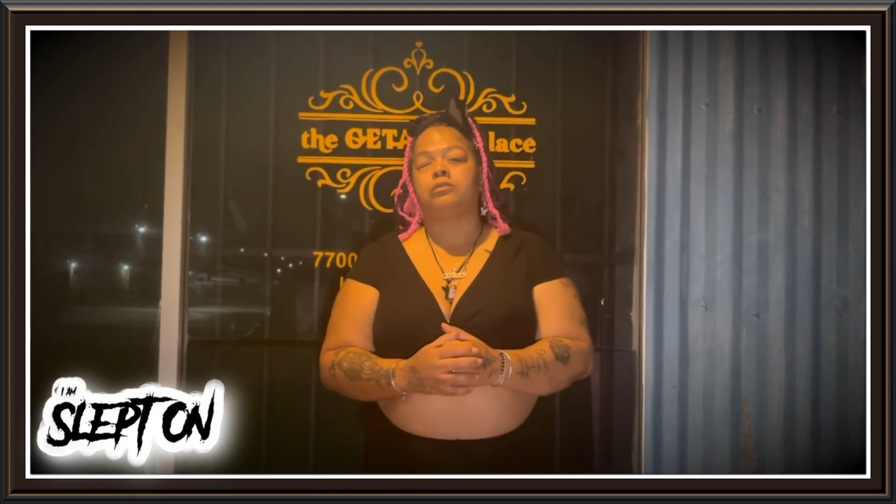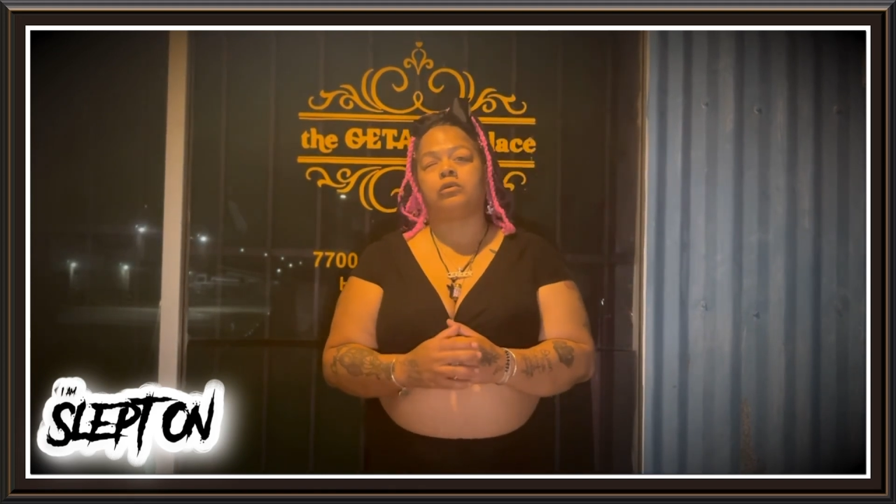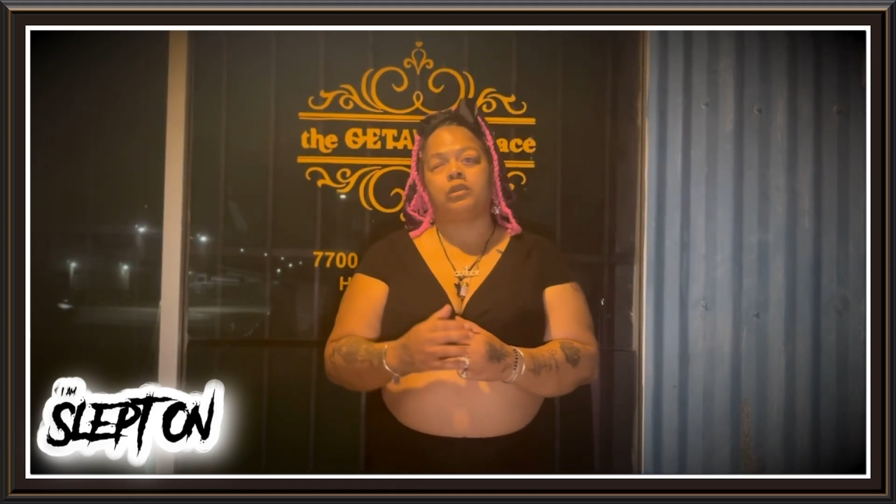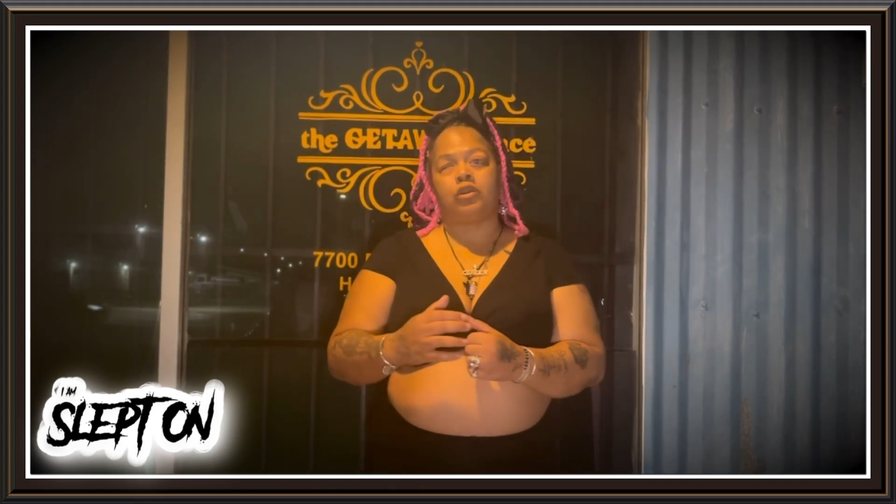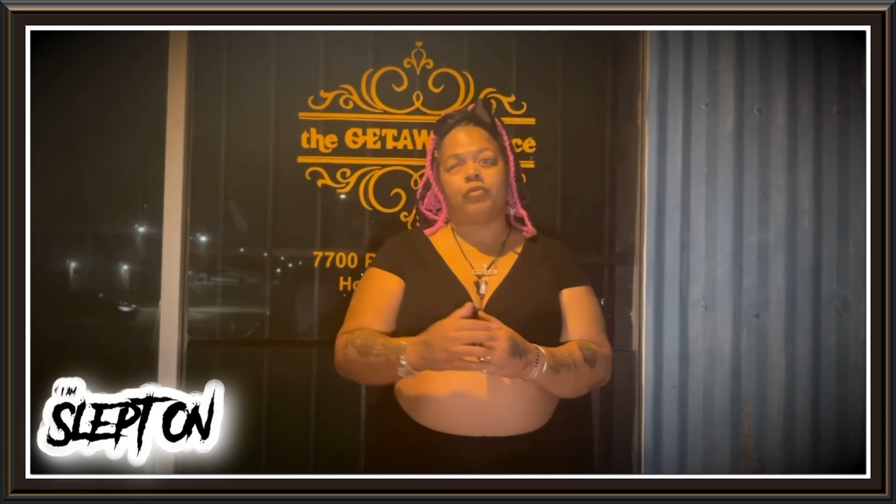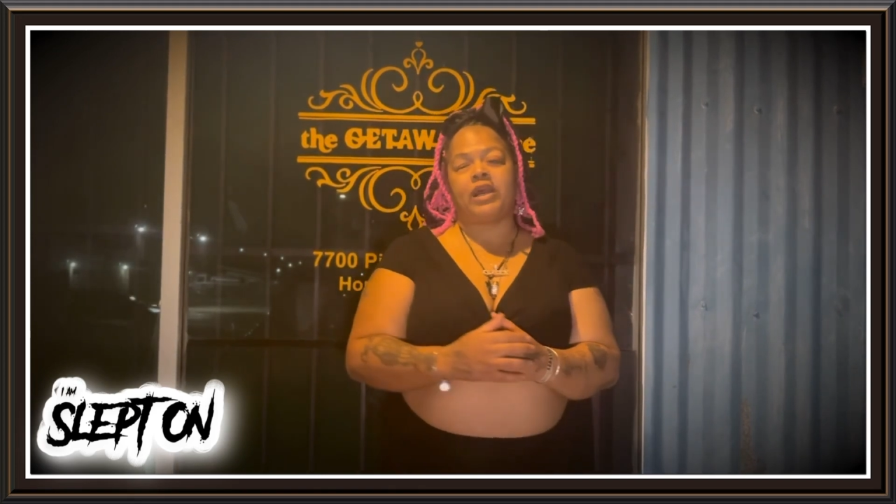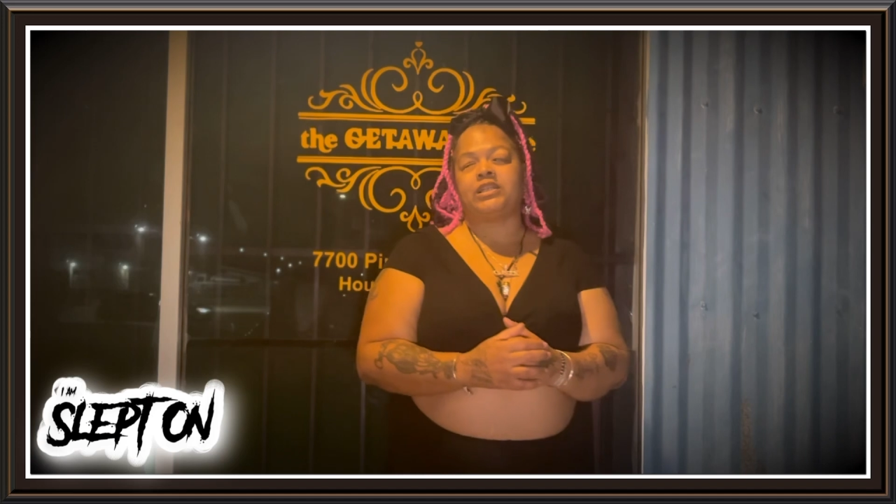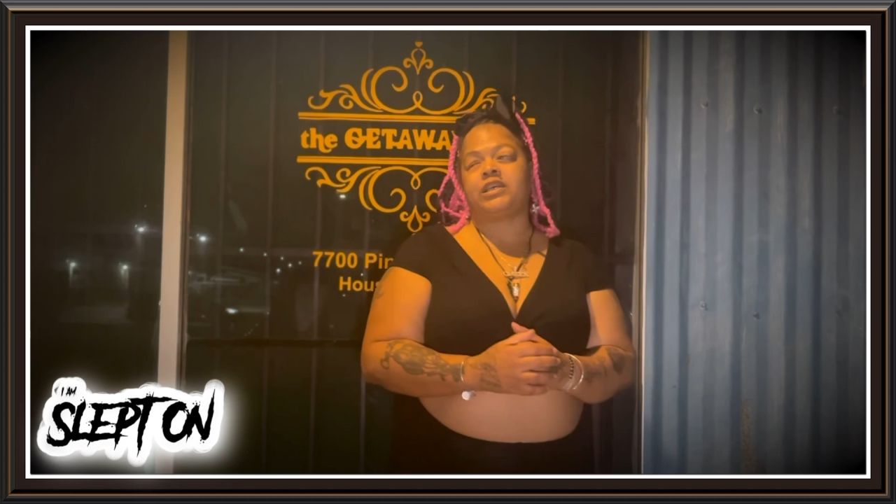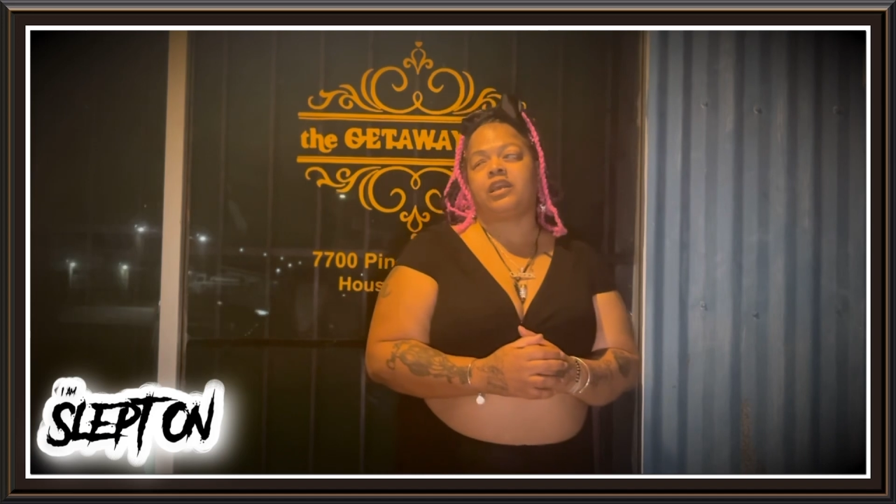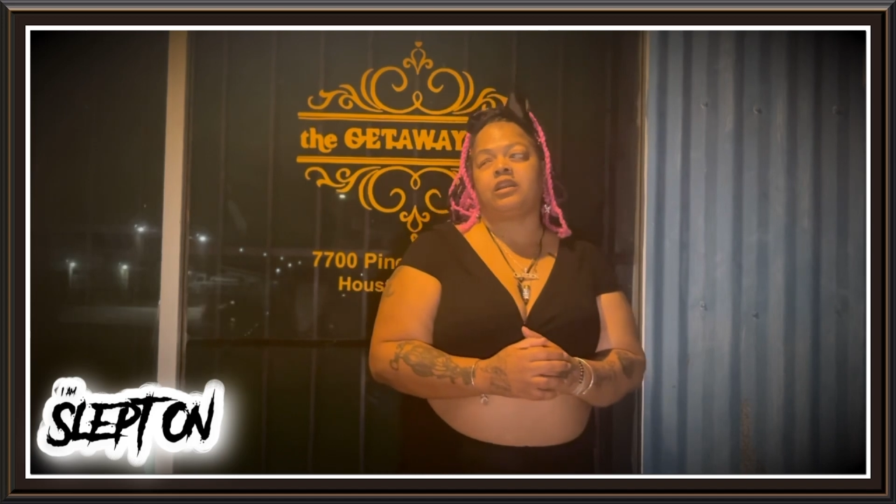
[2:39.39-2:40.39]
Don't let nobody
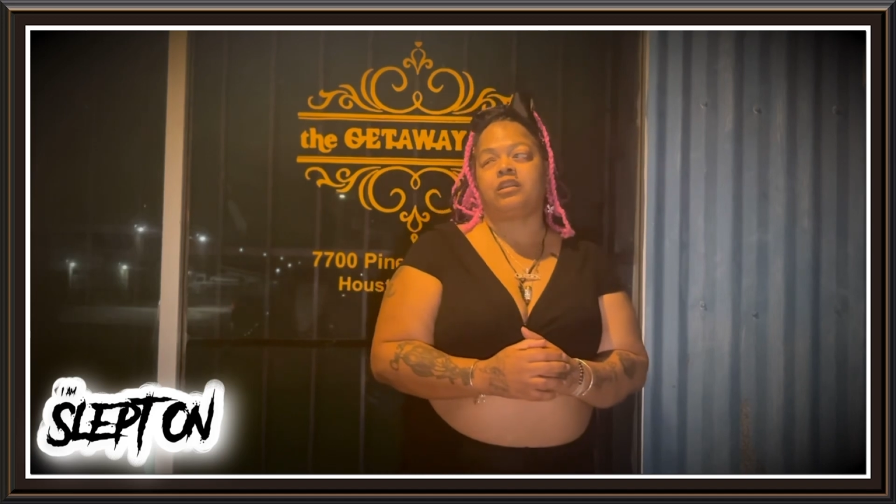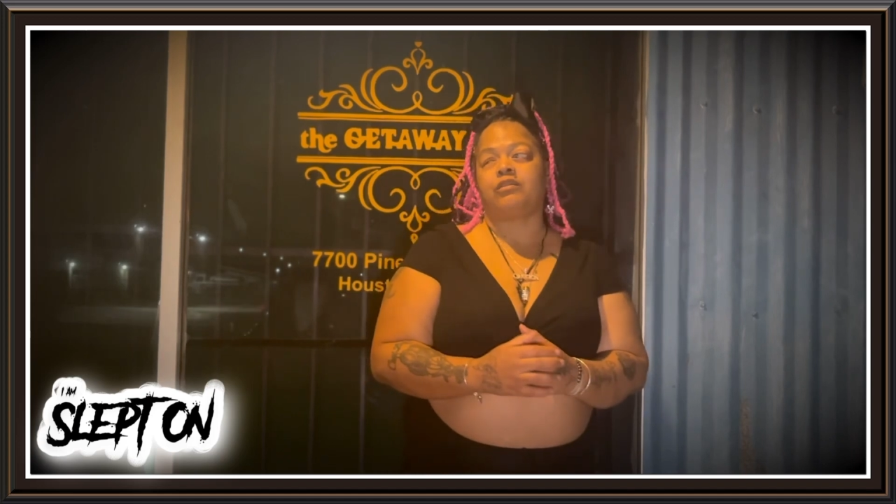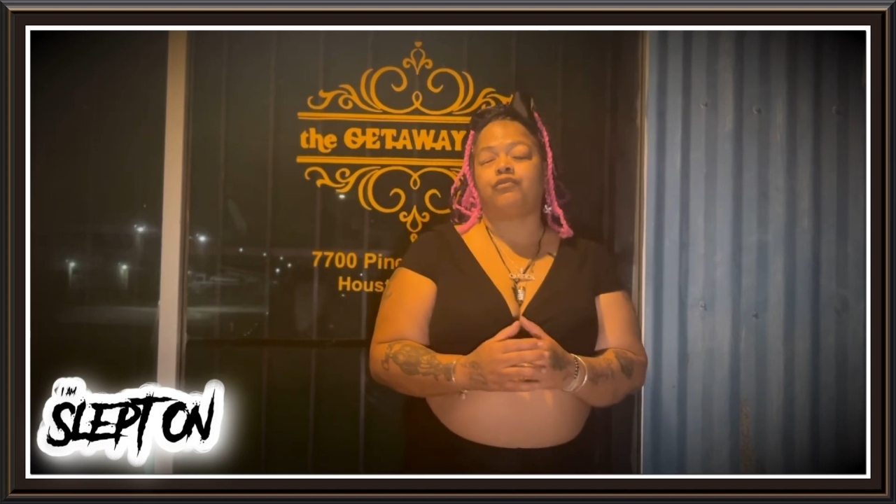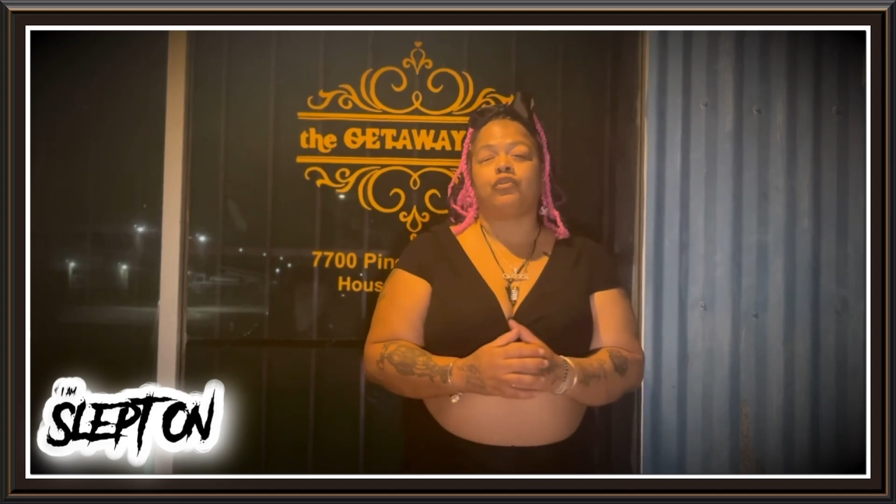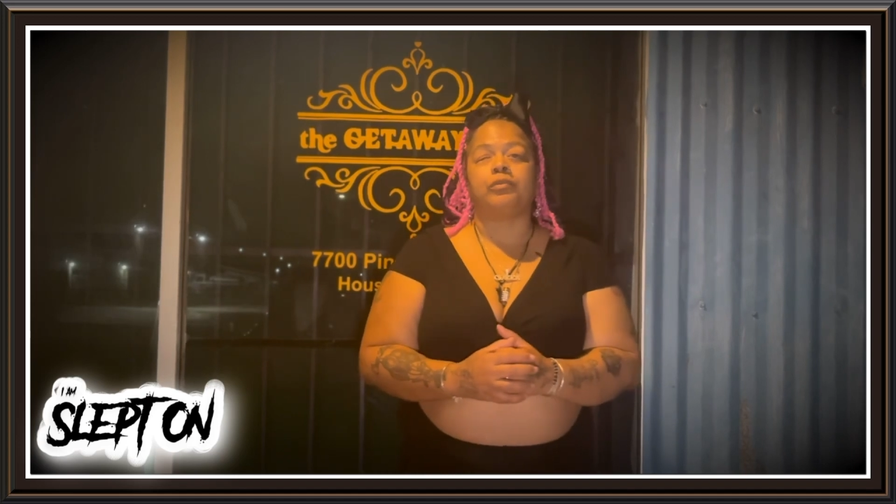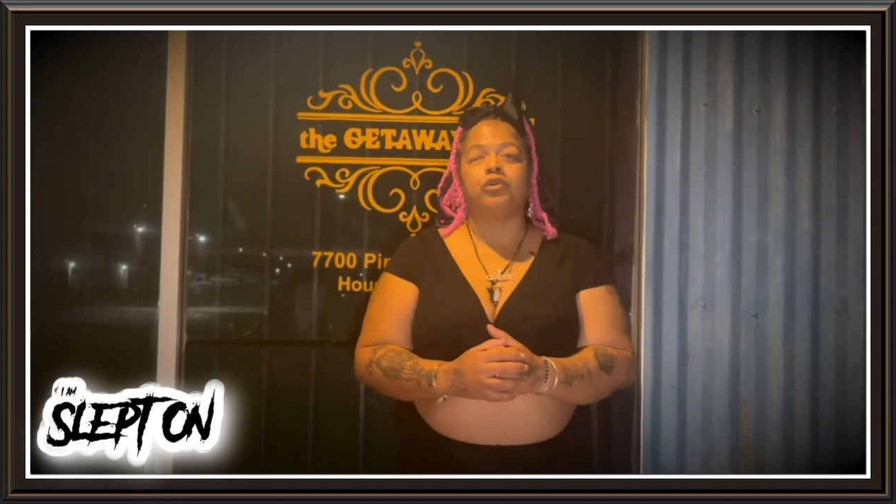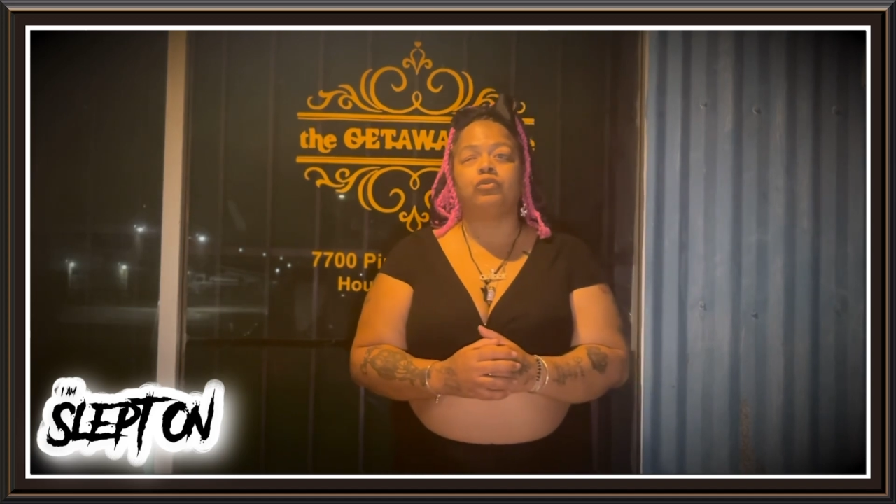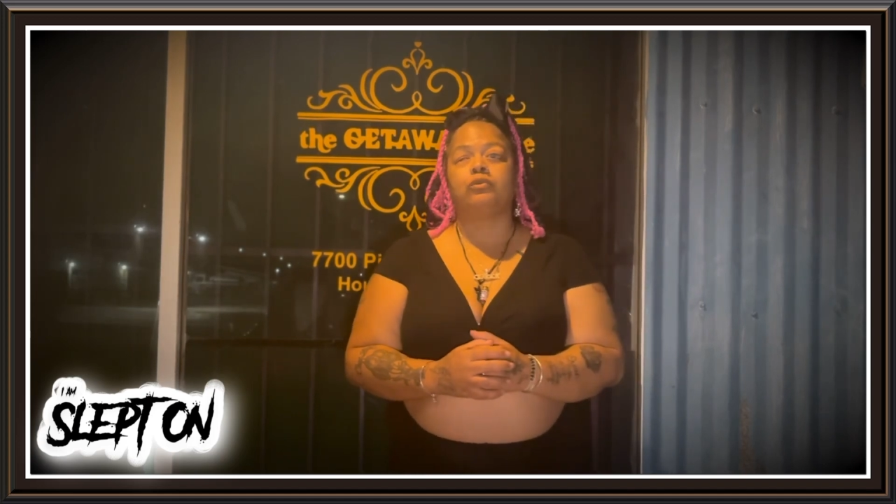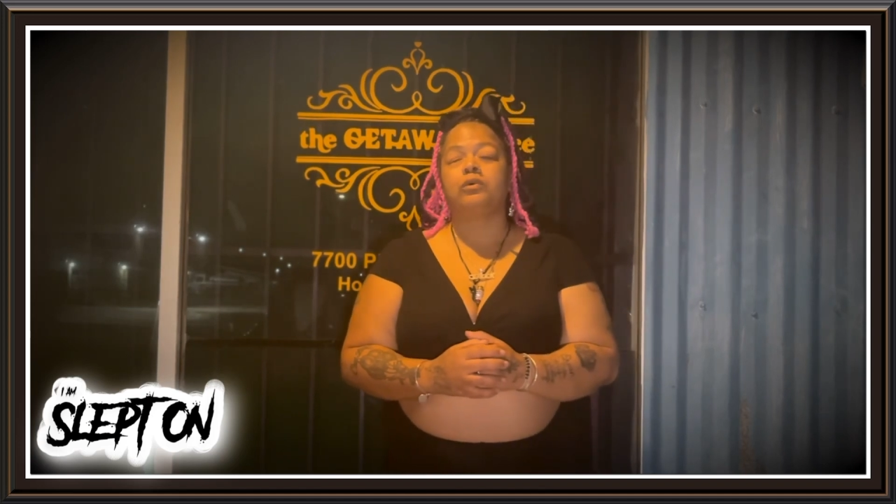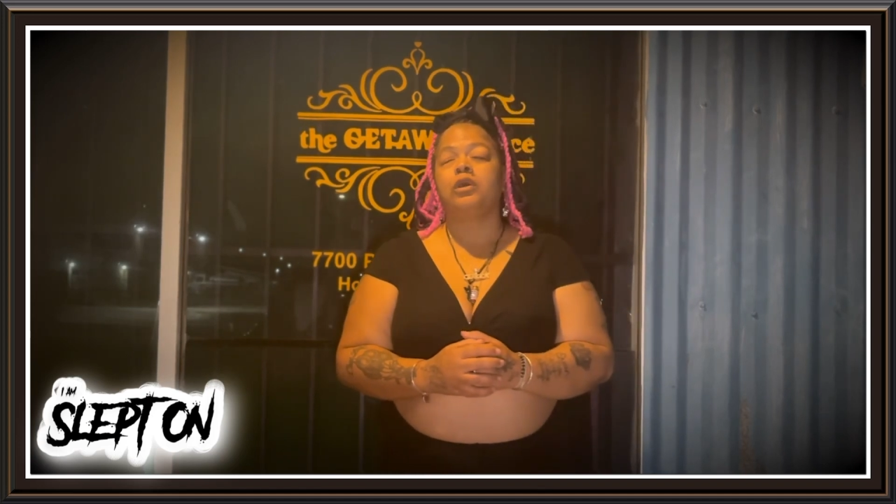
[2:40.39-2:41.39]
take nothing from you.